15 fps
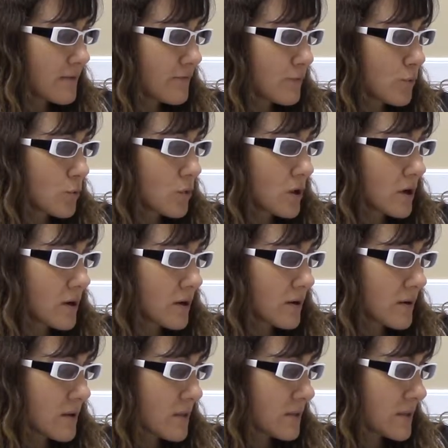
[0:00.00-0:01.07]

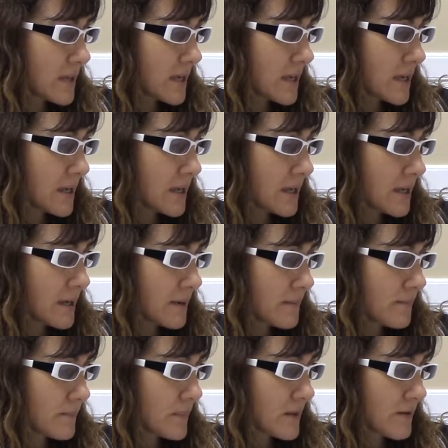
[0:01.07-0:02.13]
For
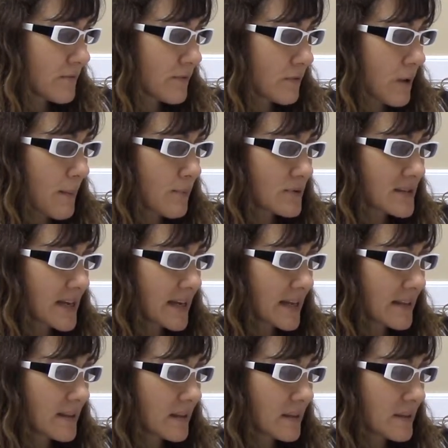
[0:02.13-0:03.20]

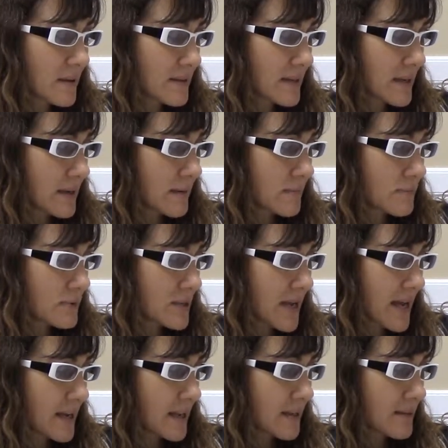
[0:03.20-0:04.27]
representing the
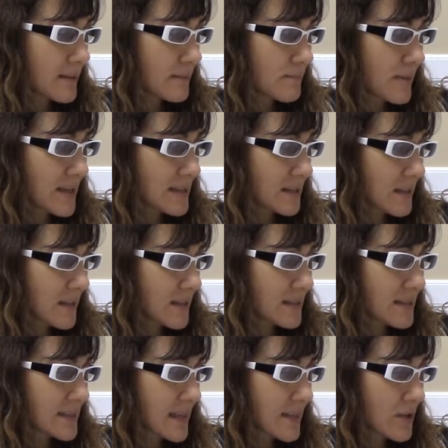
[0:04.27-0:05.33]
tenant, that basically this
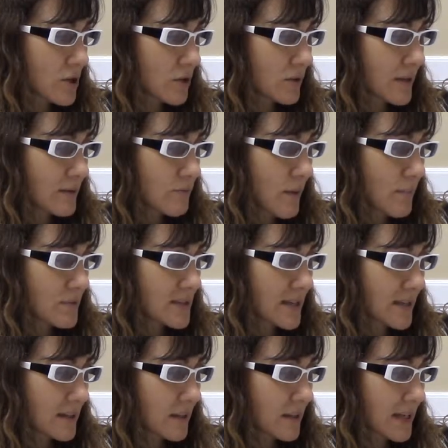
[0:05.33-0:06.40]
is say that you're
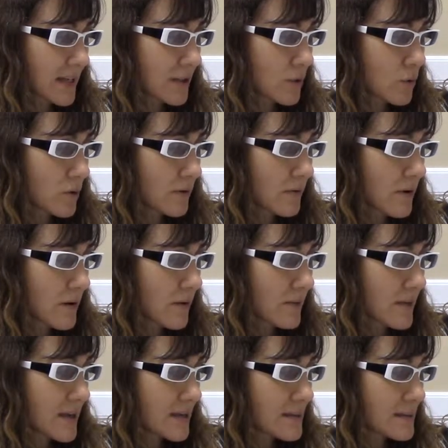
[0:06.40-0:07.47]
representing the landlord on
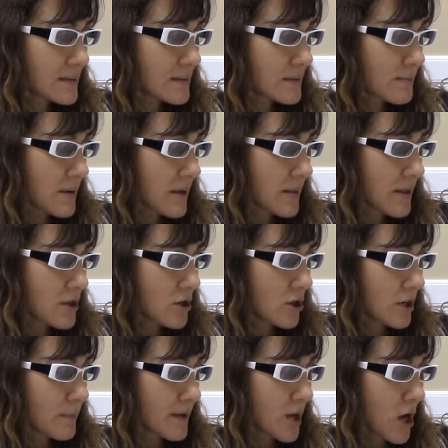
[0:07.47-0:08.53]
this, and that you're
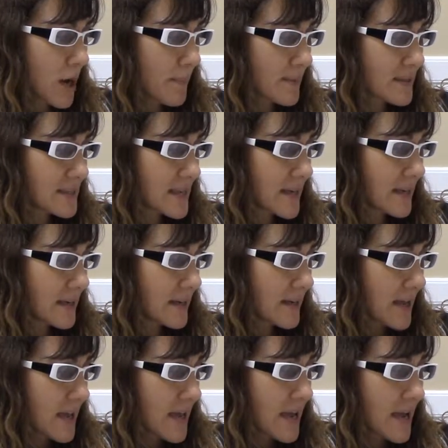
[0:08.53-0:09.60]
going to be
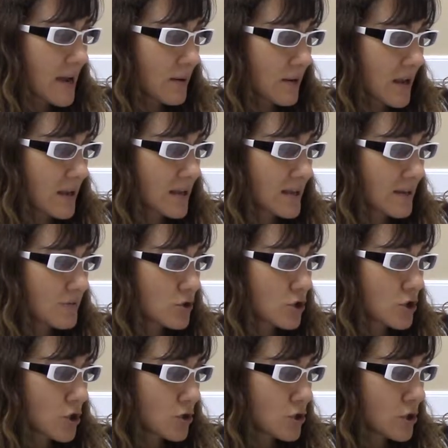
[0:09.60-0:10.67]
compensated, and it gives you
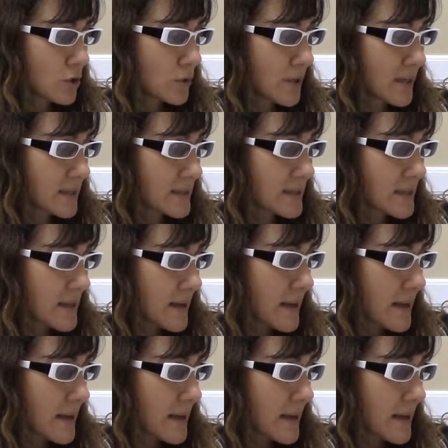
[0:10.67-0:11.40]
your duties.